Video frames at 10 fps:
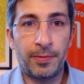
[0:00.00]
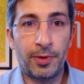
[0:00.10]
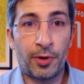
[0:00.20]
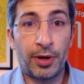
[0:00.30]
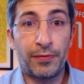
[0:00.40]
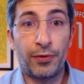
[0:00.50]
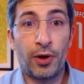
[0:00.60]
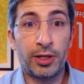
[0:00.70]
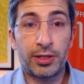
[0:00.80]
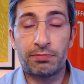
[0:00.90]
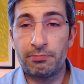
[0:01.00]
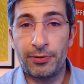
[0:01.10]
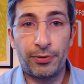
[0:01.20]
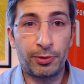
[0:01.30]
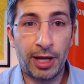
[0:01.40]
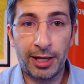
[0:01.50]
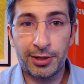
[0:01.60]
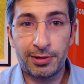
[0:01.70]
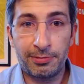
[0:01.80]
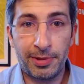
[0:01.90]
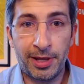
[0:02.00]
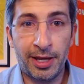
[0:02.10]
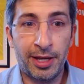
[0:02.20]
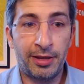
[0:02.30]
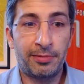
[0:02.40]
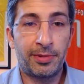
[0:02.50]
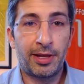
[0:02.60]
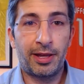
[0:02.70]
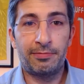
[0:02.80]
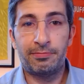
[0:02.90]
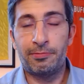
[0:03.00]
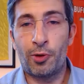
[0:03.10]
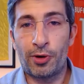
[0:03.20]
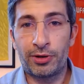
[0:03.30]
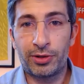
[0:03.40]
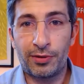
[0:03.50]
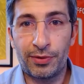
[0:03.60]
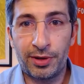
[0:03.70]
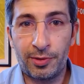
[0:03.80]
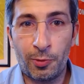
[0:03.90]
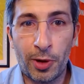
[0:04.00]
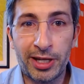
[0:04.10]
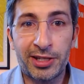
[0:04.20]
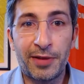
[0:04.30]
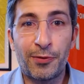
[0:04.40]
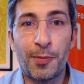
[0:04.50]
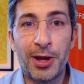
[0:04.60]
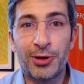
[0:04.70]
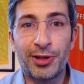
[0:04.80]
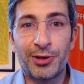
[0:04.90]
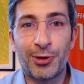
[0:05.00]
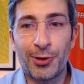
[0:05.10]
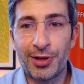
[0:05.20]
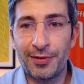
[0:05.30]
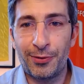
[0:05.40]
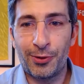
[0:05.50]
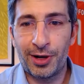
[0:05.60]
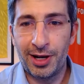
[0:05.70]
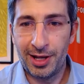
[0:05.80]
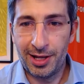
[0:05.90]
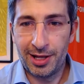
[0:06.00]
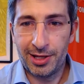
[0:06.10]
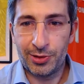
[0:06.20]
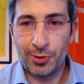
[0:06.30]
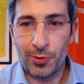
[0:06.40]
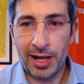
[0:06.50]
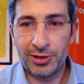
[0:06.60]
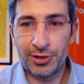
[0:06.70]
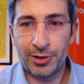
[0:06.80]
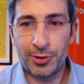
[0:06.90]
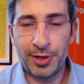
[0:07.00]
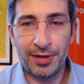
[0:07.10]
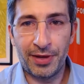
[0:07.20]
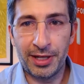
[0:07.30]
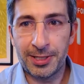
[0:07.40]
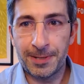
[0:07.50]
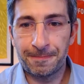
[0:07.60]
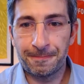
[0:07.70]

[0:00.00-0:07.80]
or if not, if you'd like any more sort of what is the information that you're looking for to register to the event.